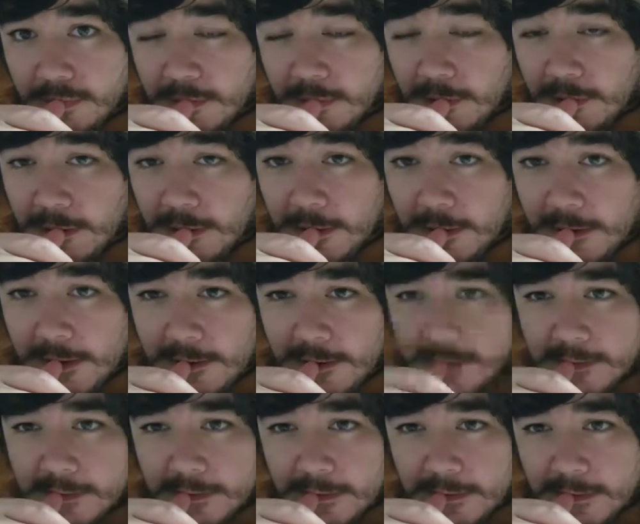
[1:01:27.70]
The
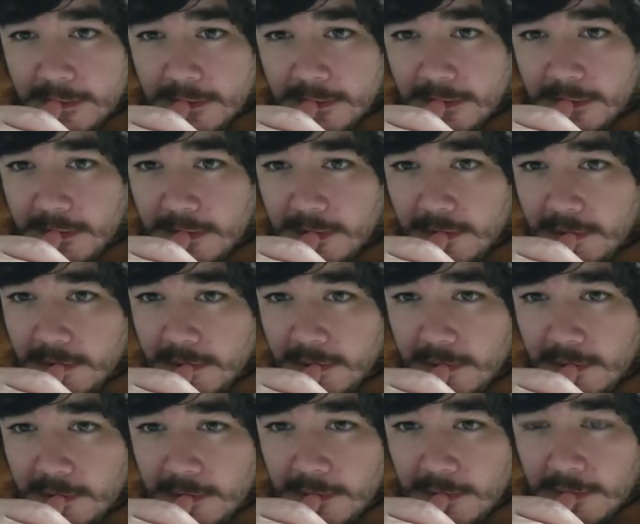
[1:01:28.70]
eyes.
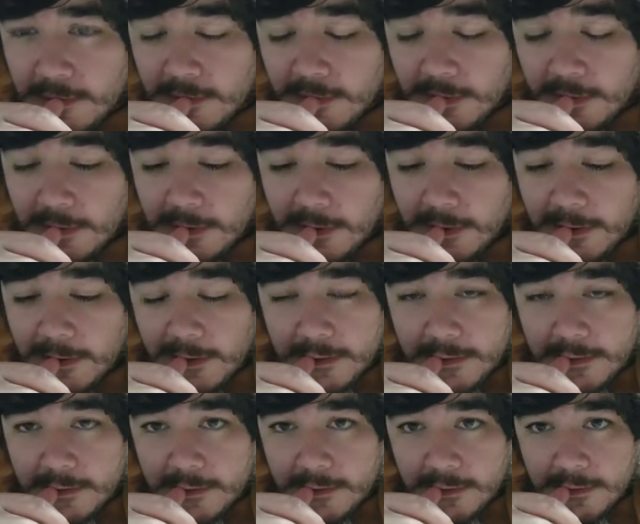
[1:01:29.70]
And